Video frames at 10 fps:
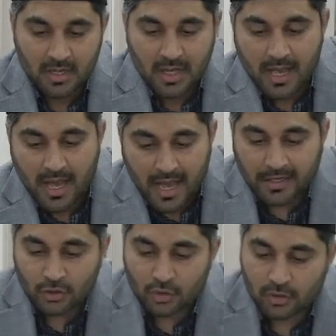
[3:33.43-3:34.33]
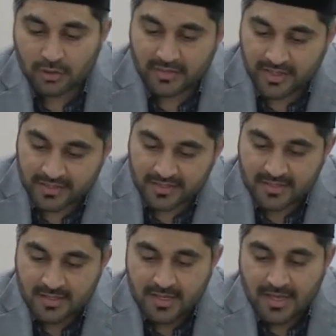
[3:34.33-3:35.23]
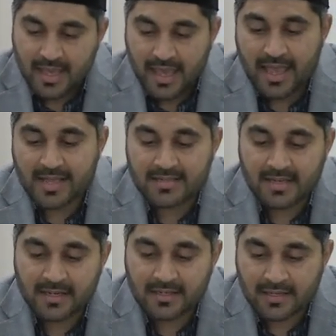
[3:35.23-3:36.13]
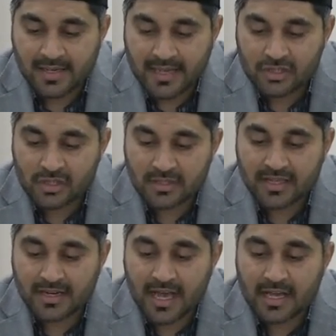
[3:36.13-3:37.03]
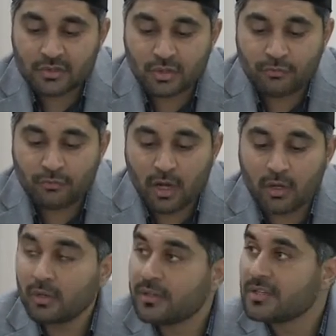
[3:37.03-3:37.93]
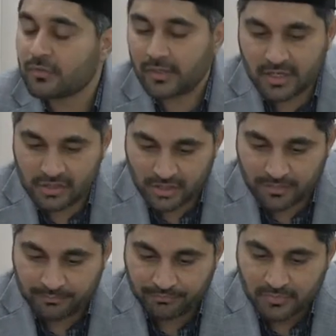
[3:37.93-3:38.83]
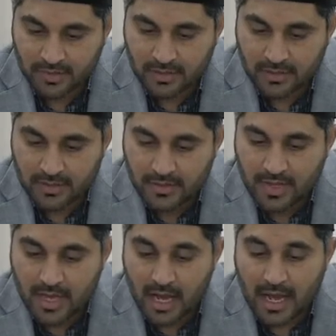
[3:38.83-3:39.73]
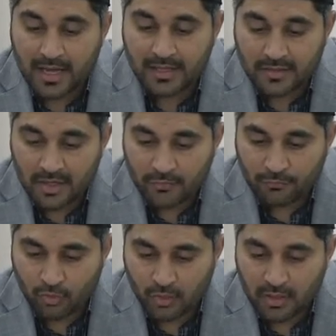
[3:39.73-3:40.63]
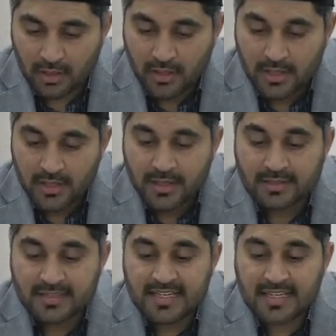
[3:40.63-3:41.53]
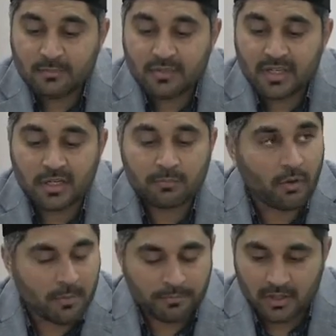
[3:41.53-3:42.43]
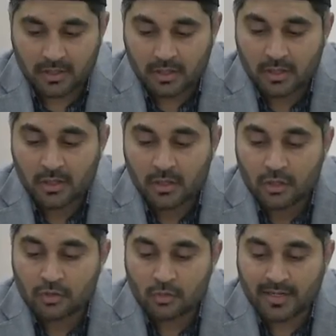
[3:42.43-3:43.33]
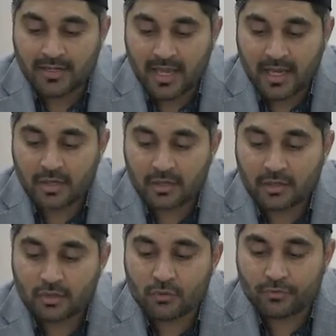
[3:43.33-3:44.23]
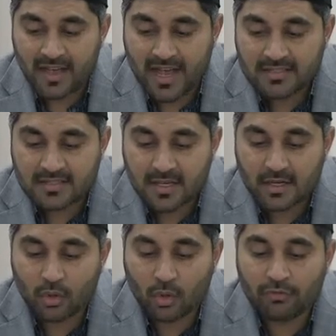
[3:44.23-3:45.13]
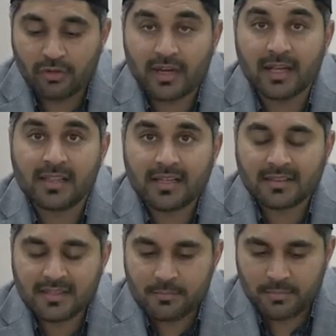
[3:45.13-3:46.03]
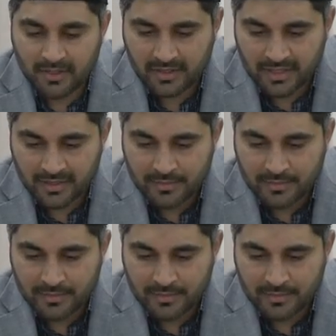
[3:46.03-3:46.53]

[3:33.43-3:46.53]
I took this as an indication that I should follow this tradition. I therefore deemed it proper to adhere to fasting over a lengthy period.